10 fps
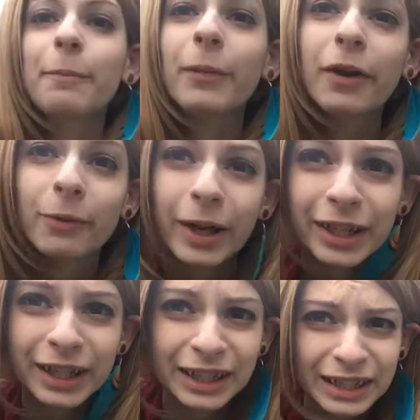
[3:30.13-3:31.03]
By the
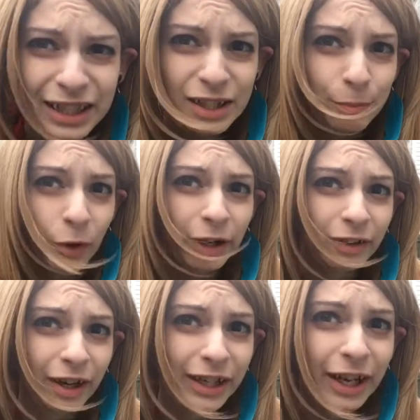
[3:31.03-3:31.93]
way, it's
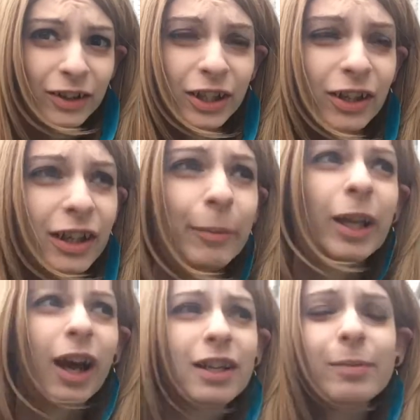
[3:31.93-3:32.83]
pouring rain out here and I'm in
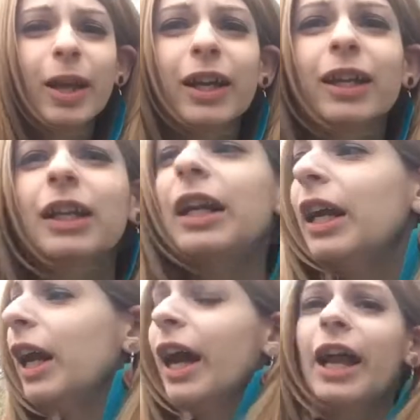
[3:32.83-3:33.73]
cosplay.
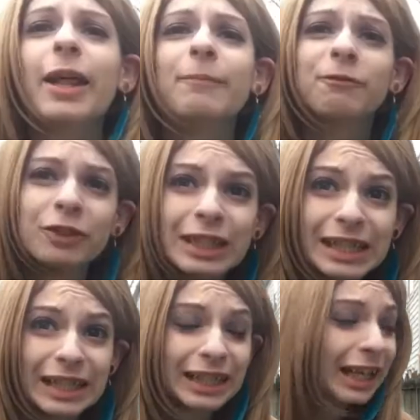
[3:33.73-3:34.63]
And I'm
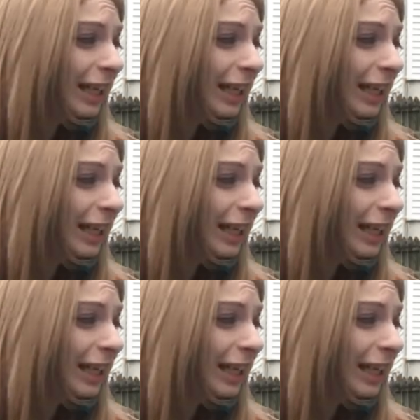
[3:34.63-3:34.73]
freezing.